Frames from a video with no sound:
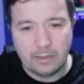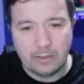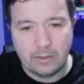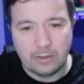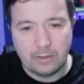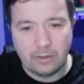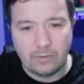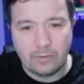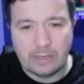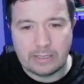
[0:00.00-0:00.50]

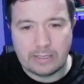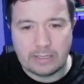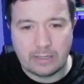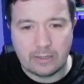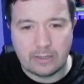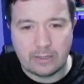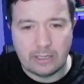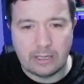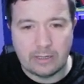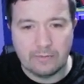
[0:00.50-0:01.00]
Great
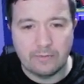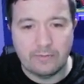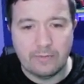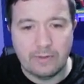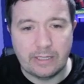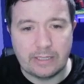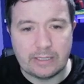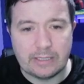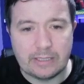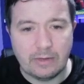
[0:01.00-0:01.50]
tackle there from
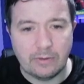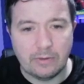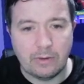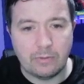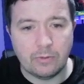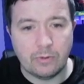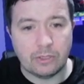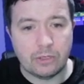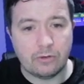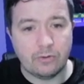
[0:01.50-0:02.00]
Philip Tau. That
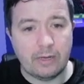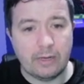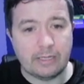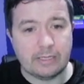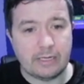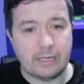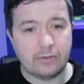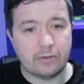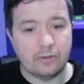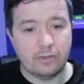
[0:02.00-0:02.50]
was a great
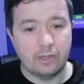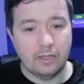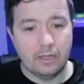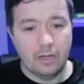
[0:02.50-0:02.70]
tackle.